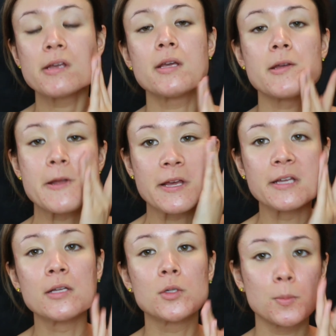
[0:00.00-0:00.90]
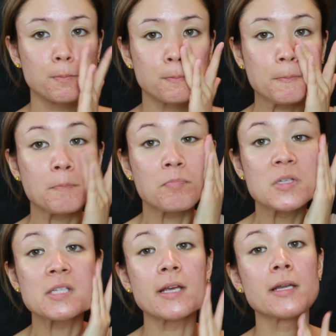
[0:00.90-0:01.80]
it is
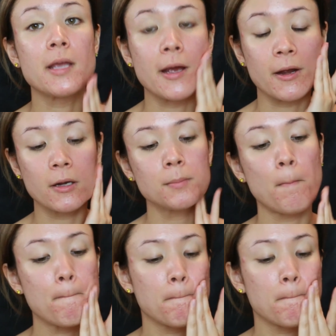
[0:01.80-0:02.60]
skincare.